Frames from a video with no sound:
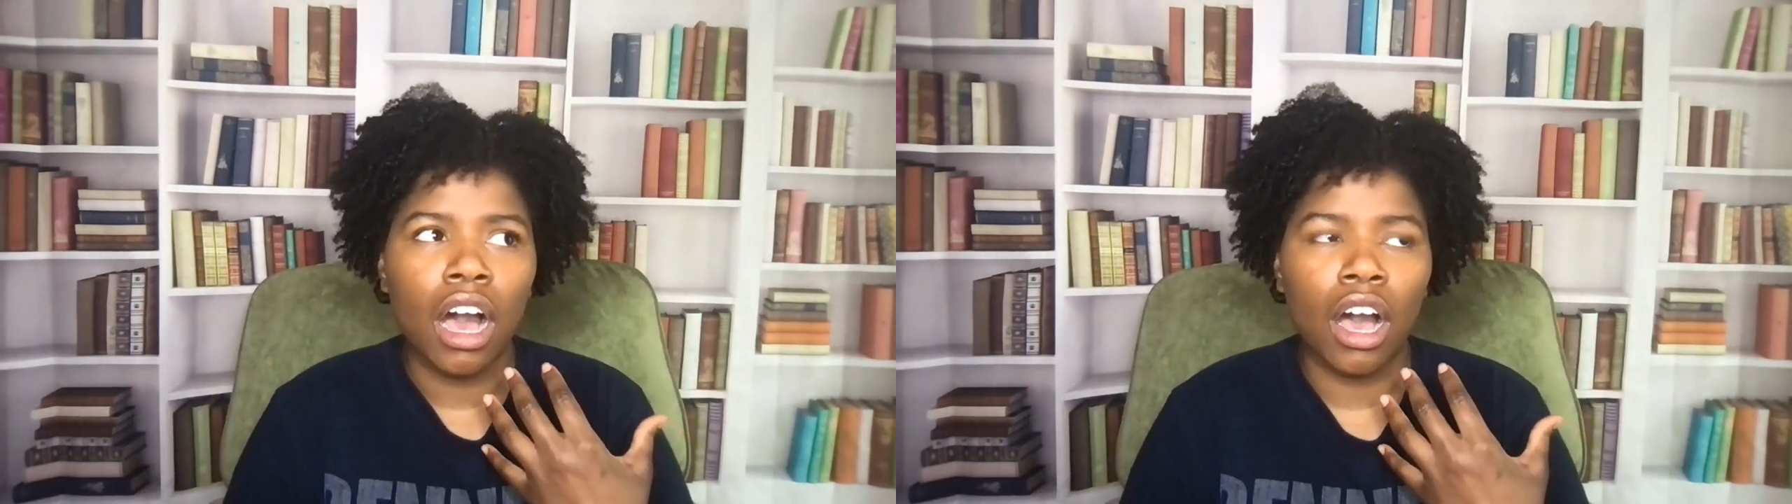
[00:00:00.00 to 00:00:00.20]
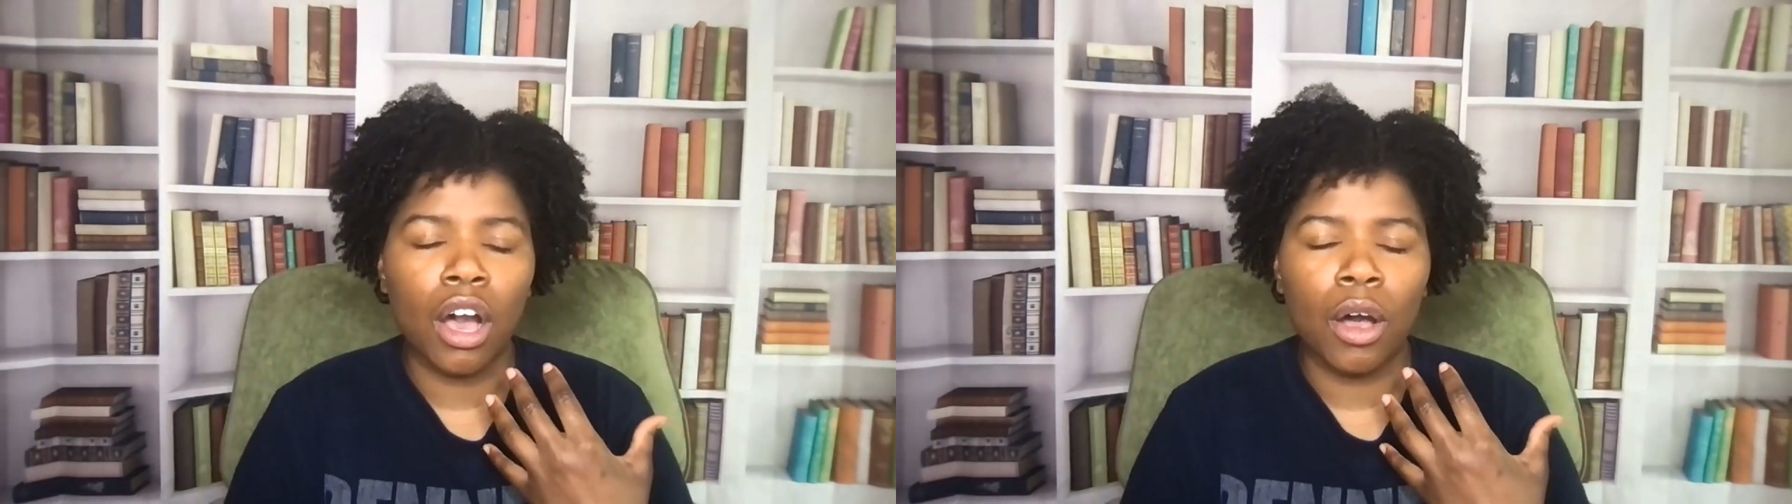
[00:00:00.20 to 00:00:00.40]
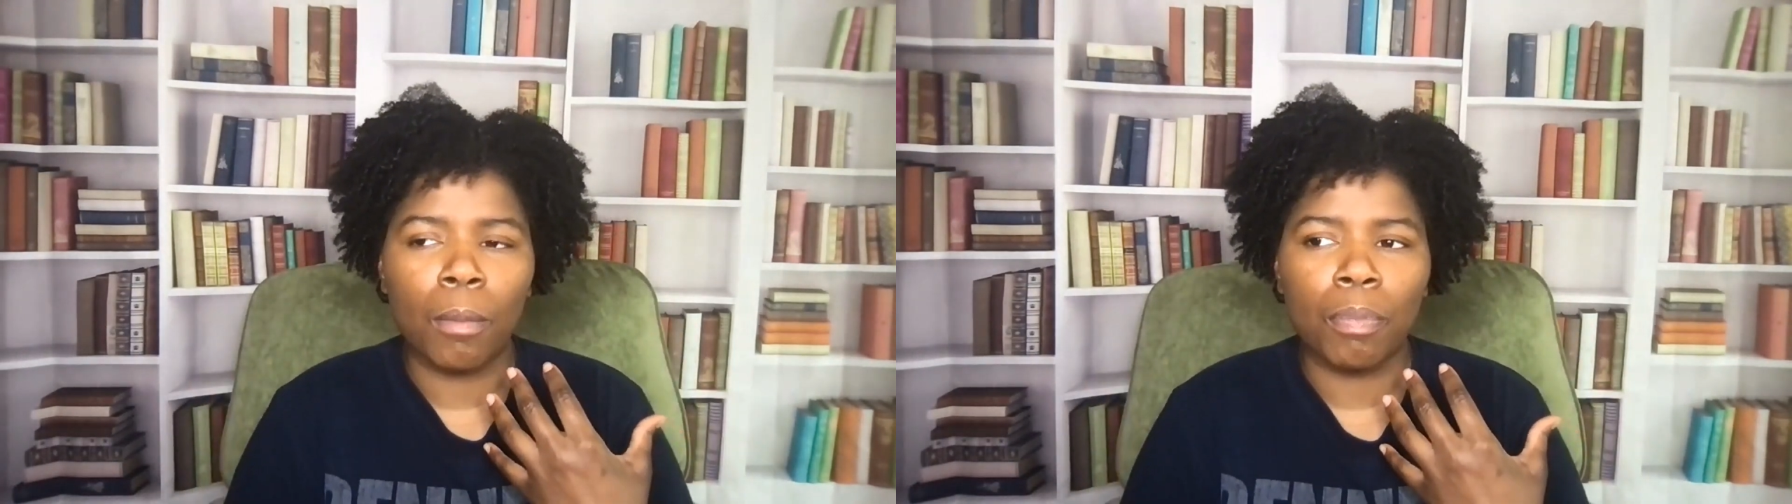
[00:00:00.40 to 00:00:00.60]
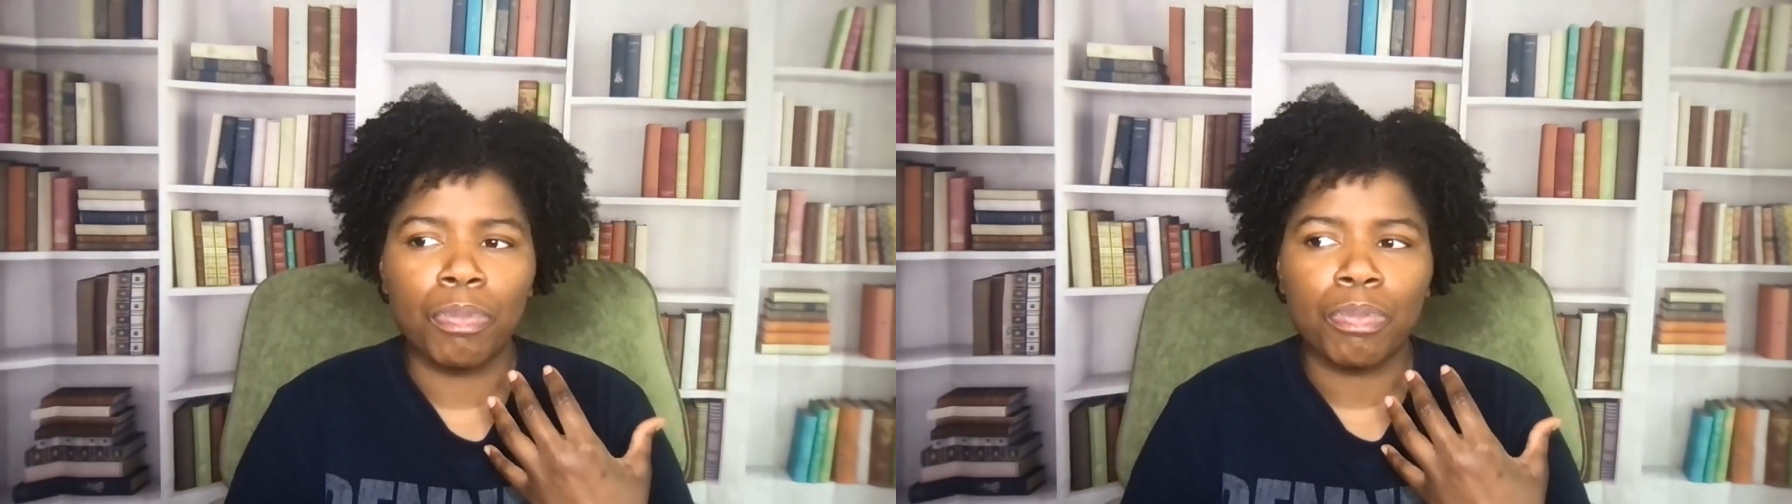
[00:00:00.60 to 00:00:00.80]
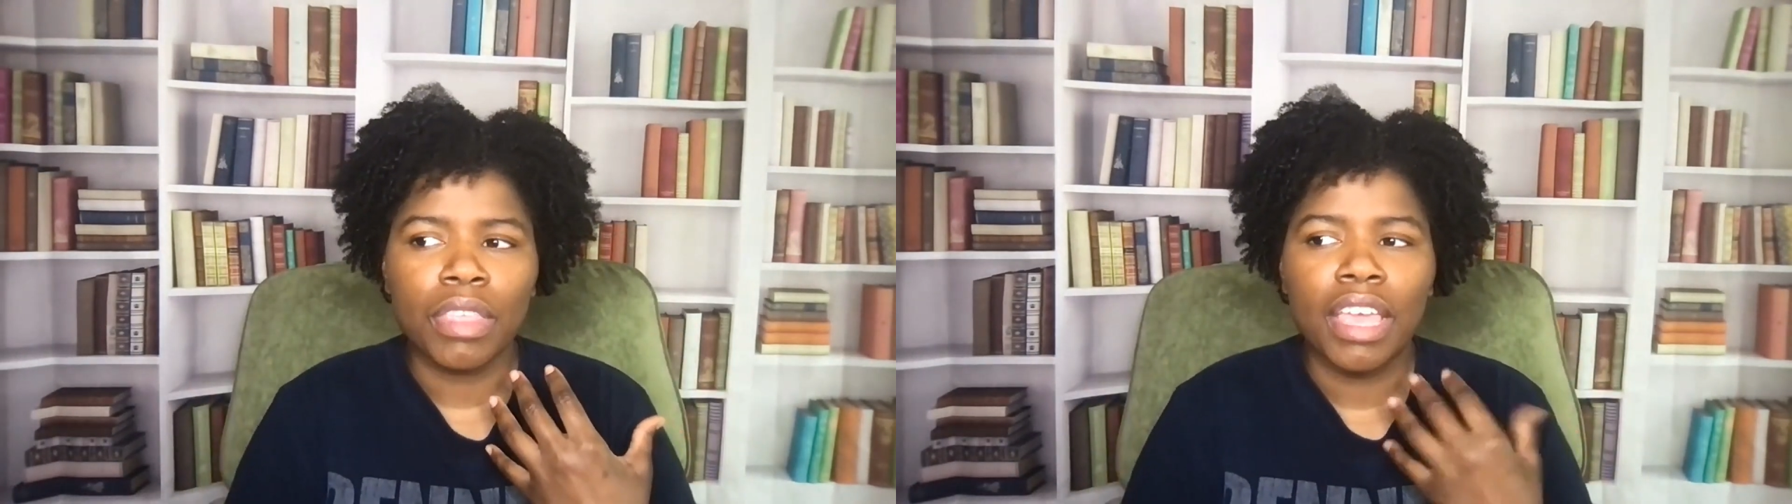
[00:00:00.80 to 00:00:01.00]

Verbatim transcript: um,